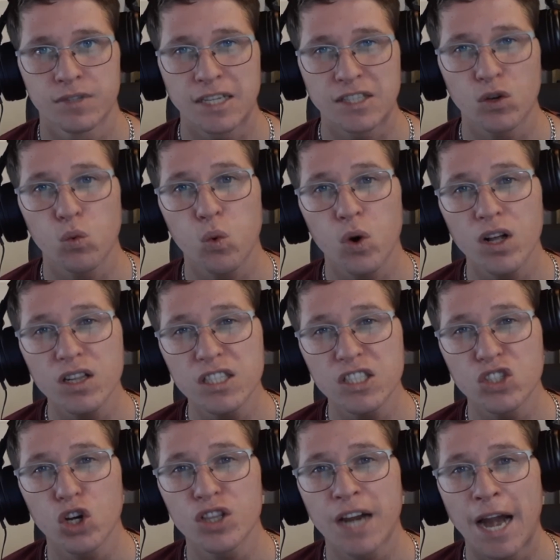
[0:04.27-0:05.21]
that the world
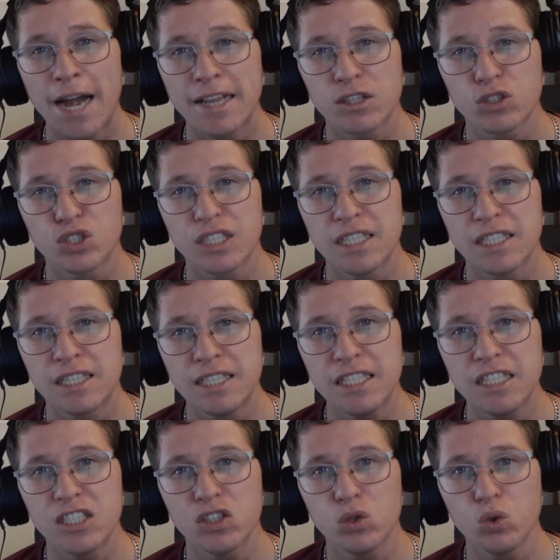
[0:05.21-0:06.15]
is not ready to see
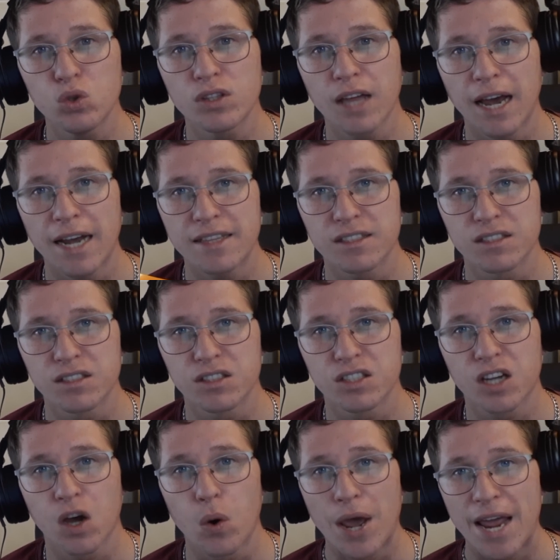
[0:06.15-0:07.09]
these two
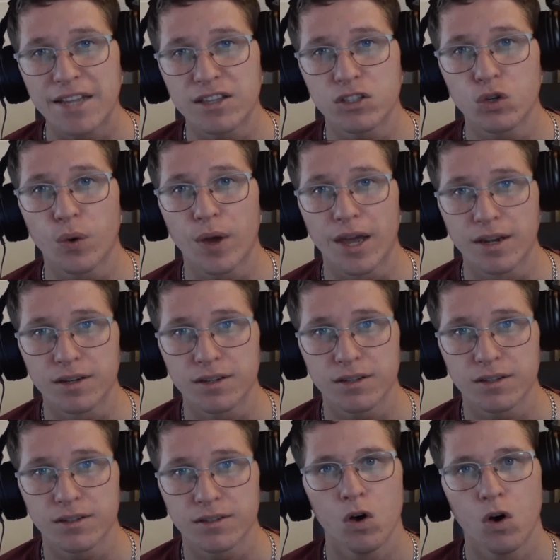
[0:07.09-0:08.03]
titans go head to head.
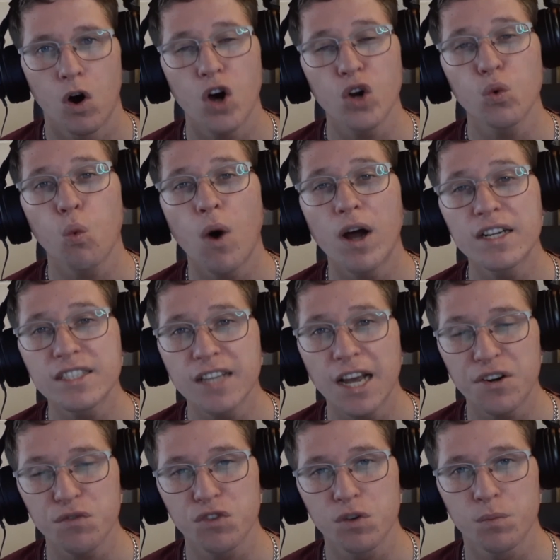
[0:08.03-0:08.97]
On one
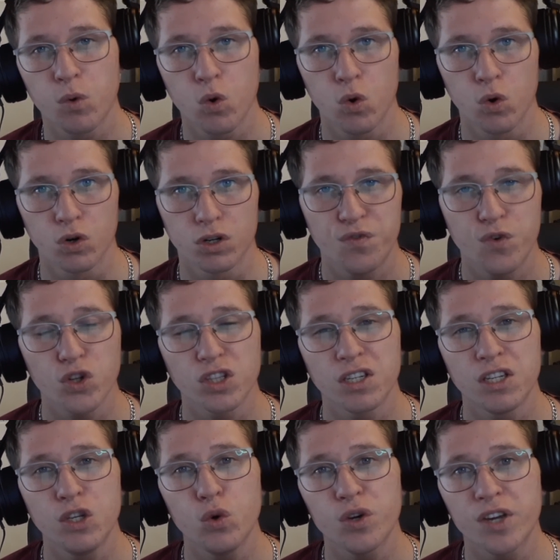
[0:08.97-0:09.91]
side of the board, we've got
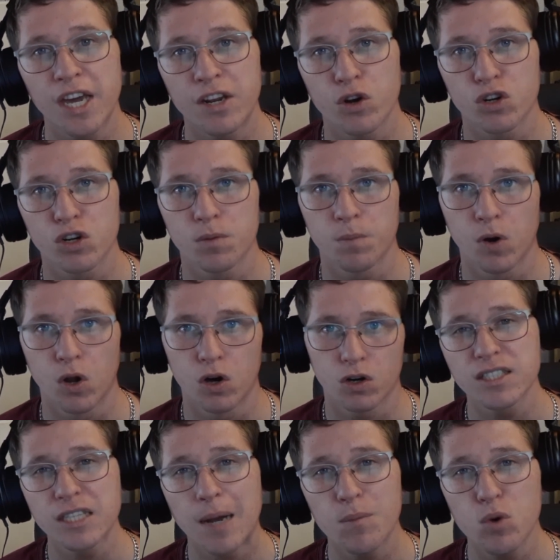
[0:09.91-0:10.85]
the new kid on the
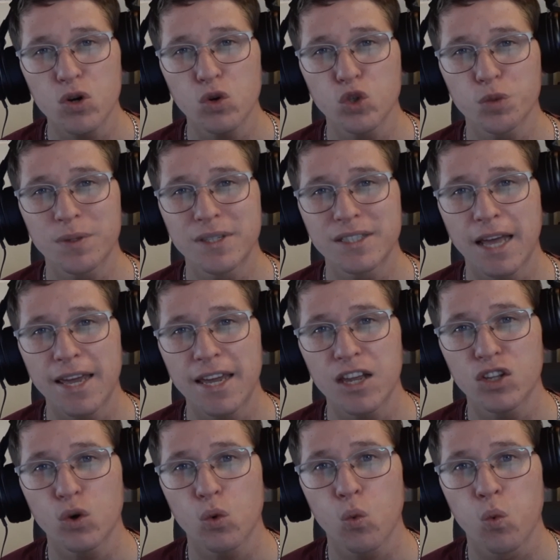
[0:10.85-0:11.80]
block, someone who's been
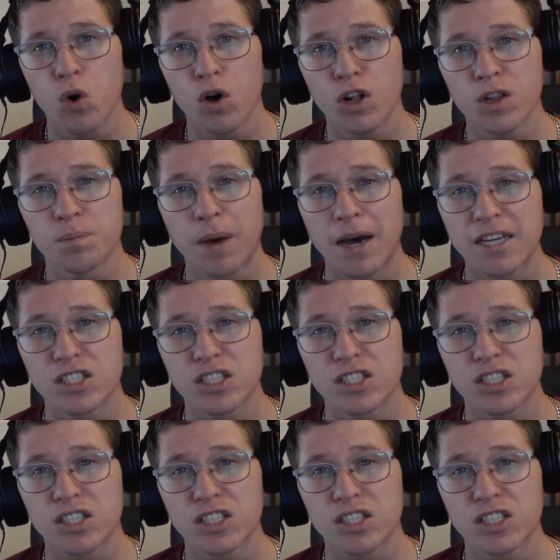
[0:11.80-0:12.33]
taking the world by